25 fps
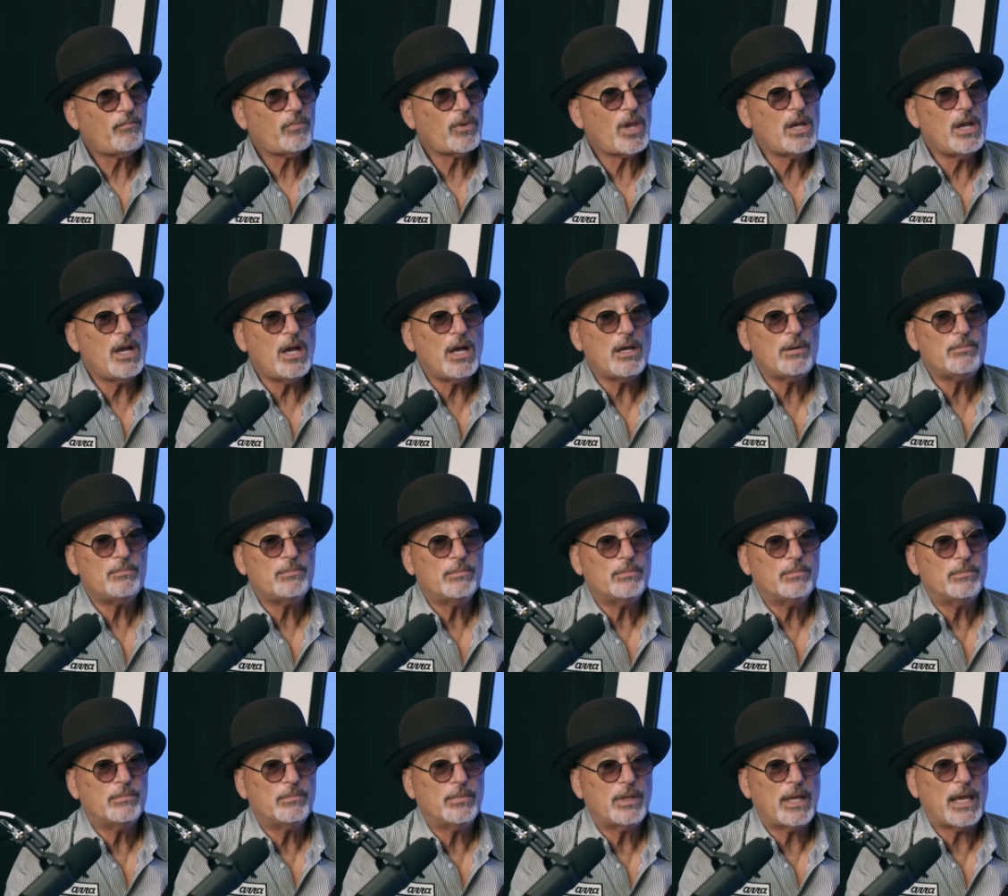
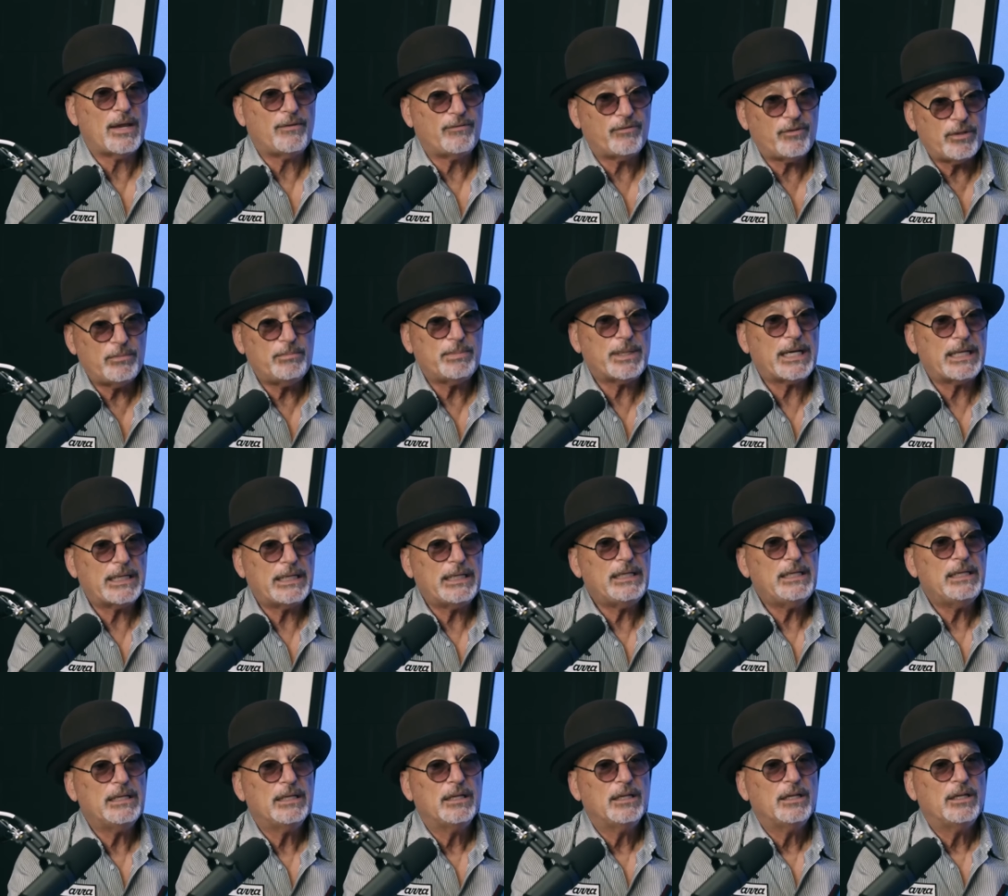um,
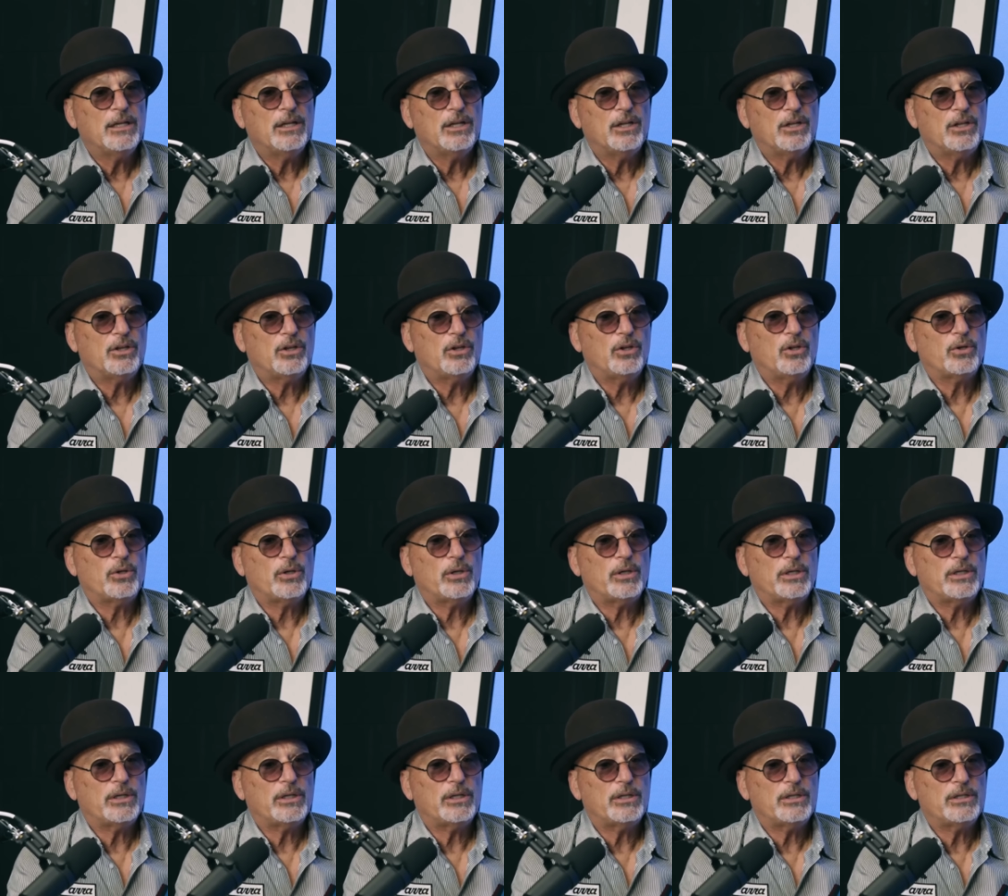everybody
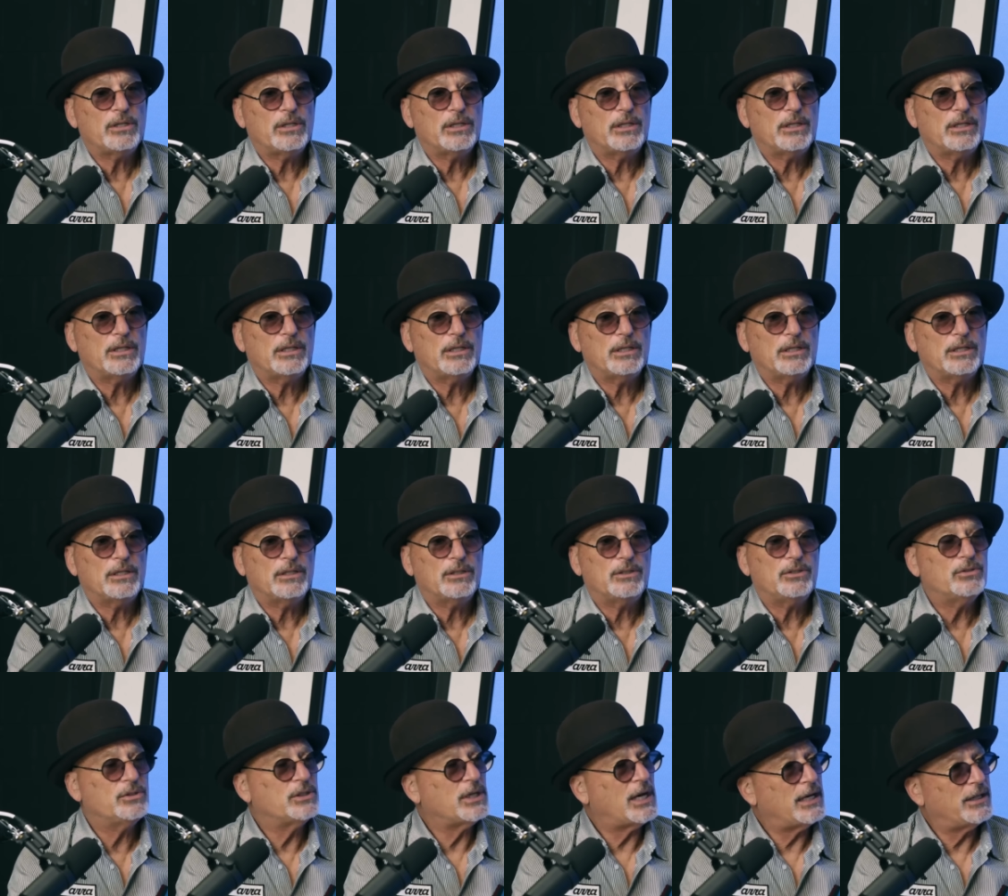learned uh,
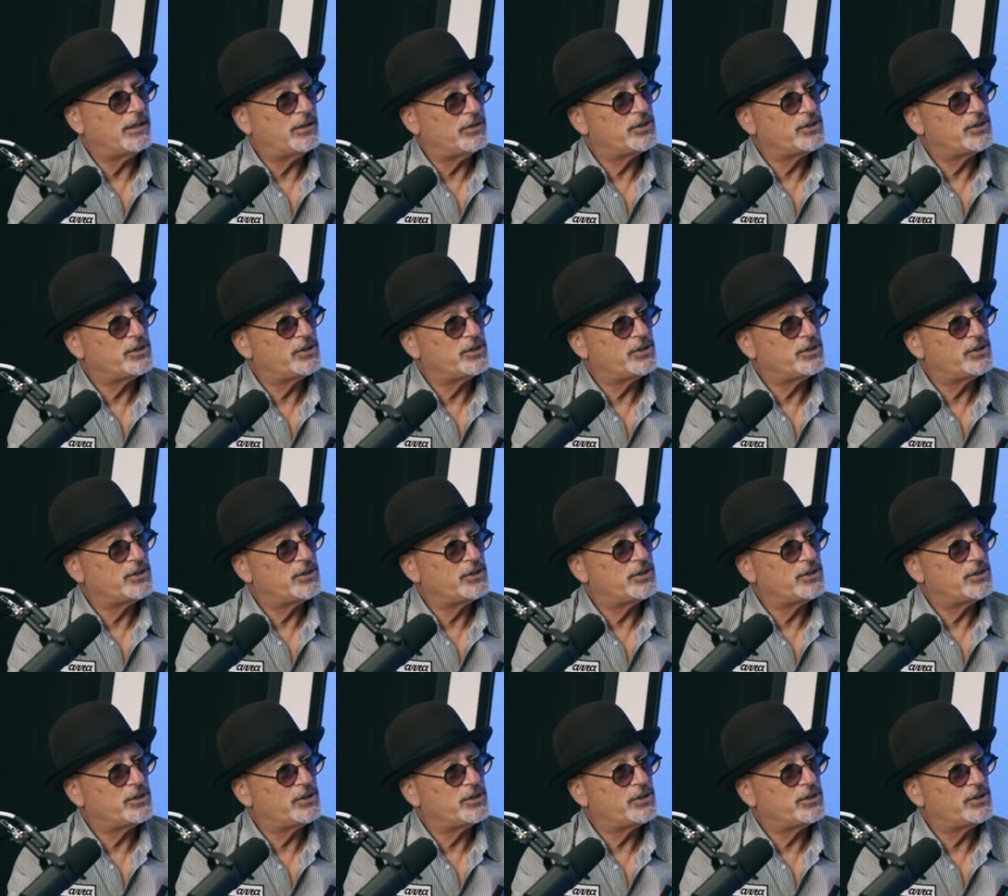to tie their